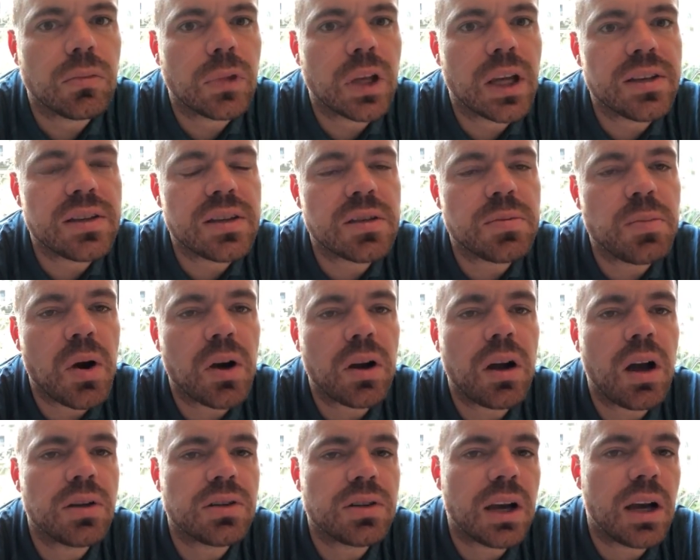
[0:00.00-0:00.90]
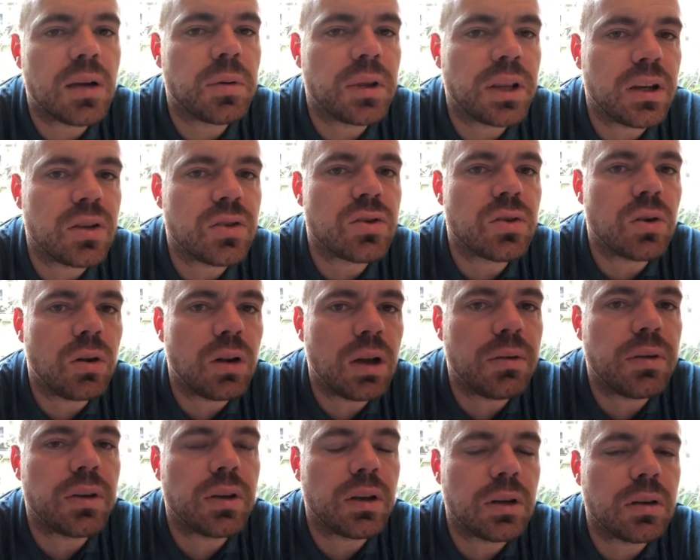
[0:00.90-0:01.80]
It's a smart contract where they control
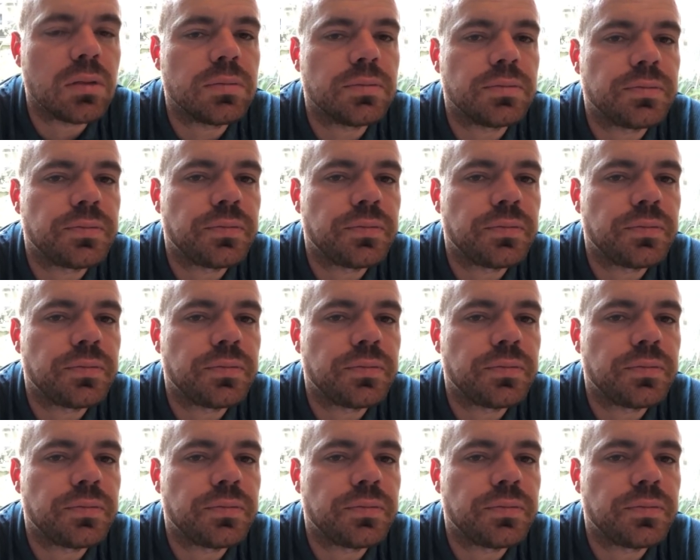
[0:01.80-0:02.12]
everything.